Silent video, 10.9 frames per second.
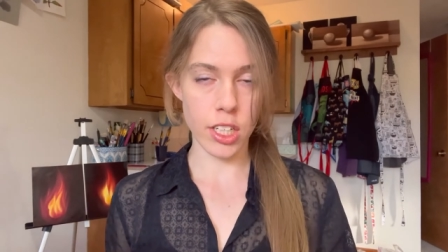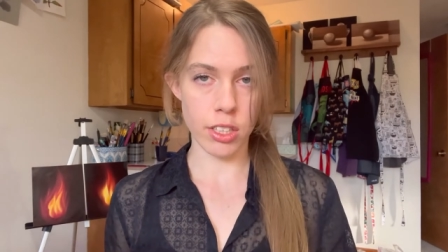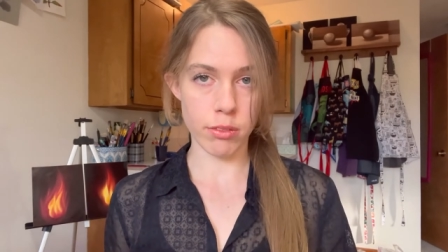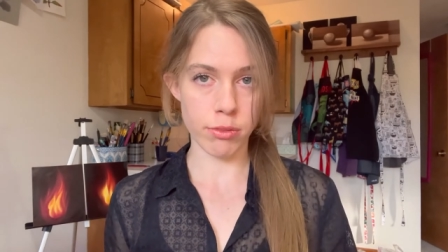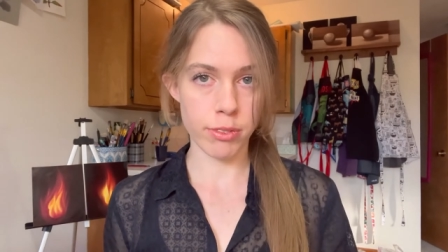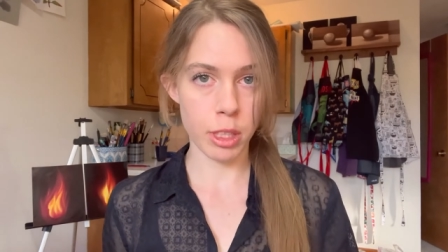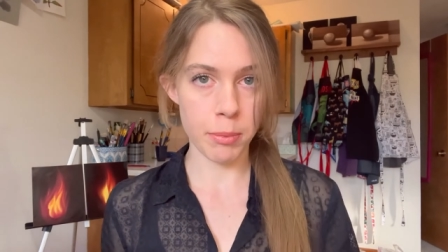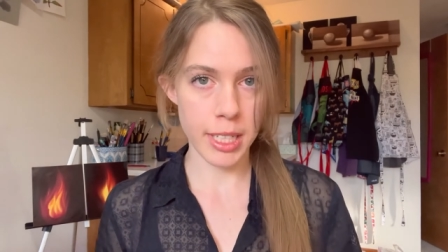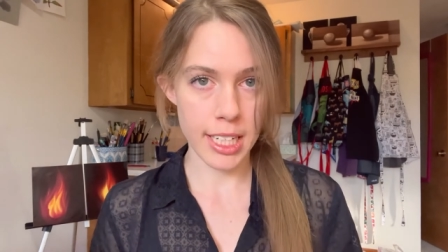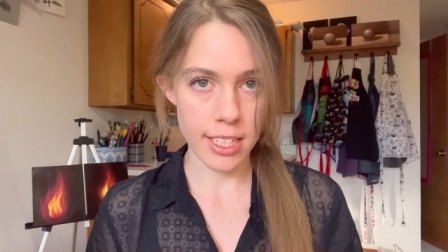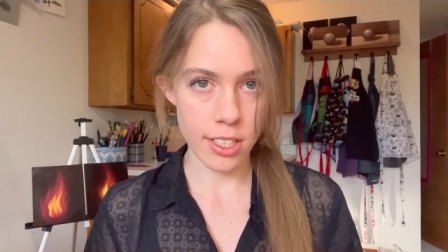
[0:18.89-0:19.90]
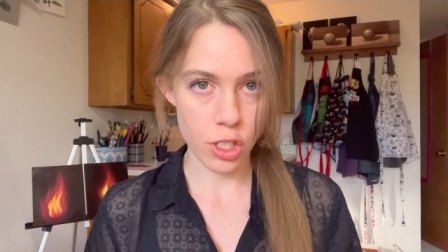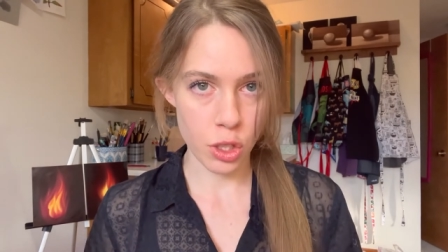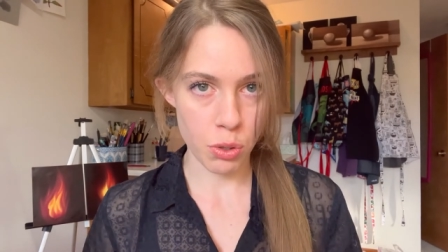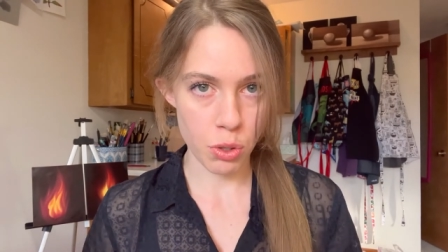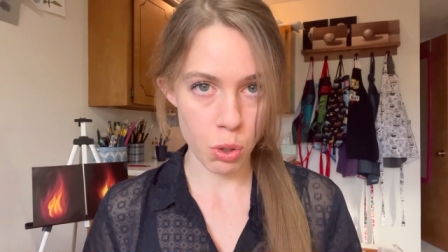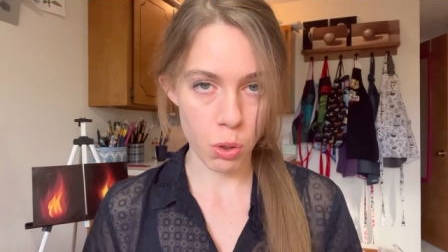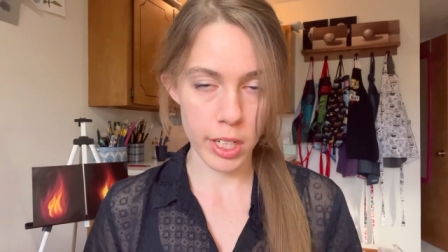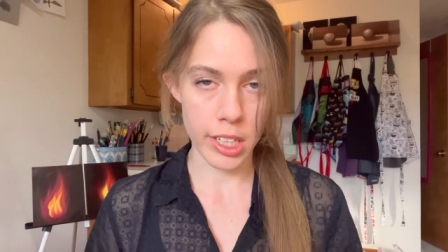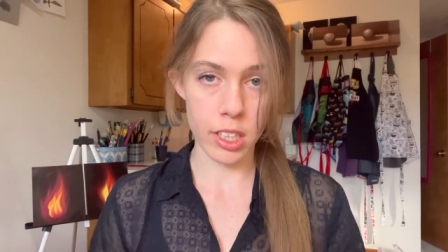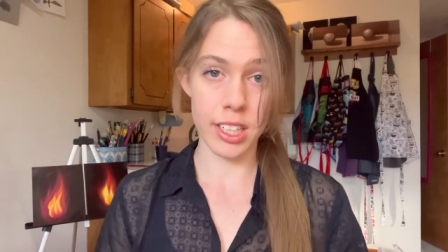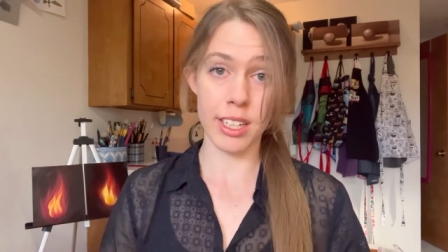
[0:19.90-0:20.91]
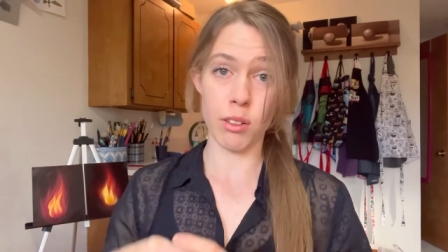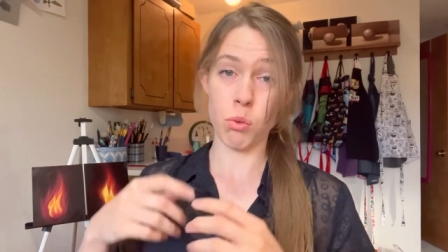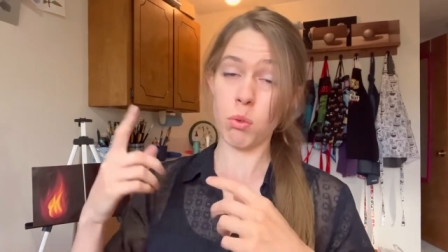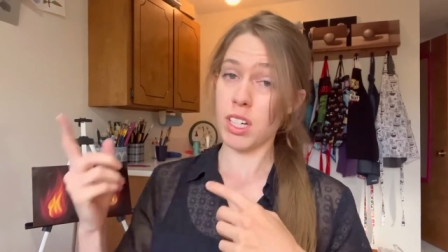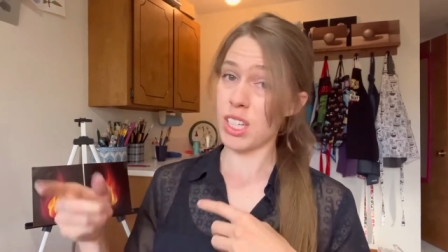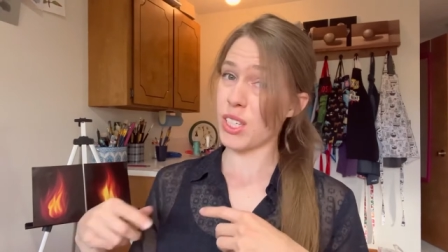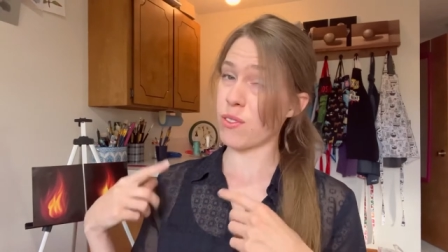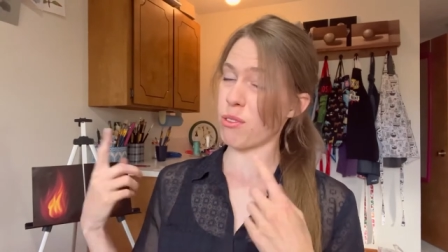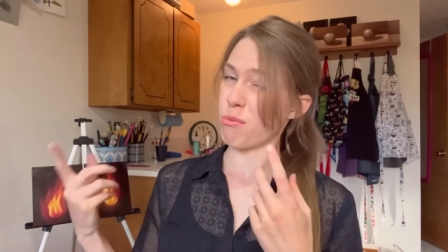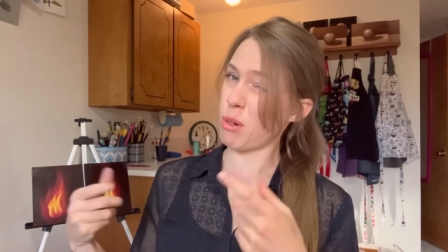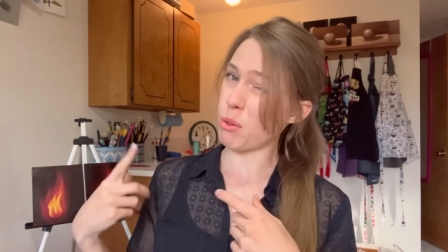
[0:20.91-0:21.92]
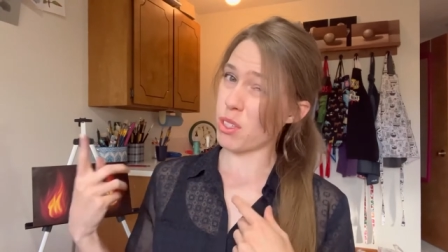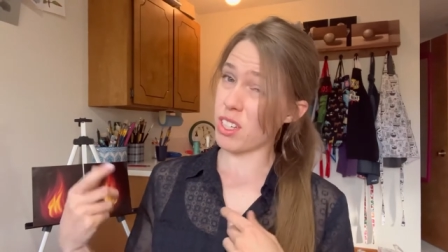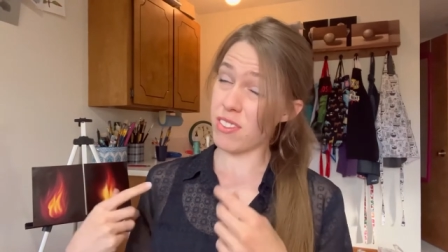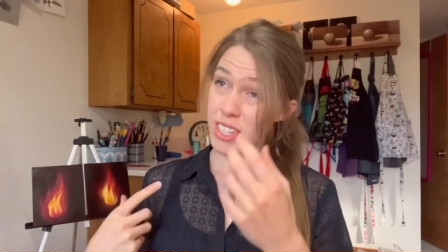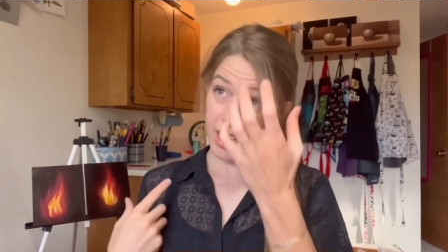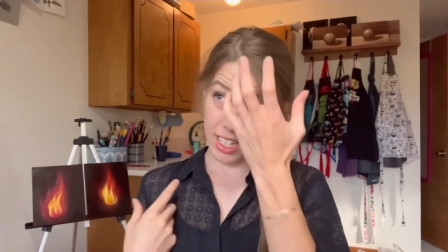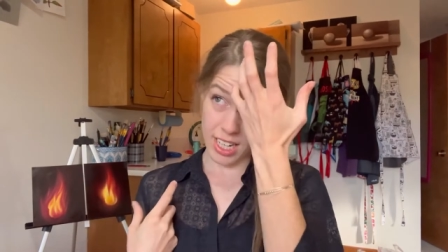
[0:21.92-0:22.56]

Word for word: on filming it as a tutorial and I was for most of it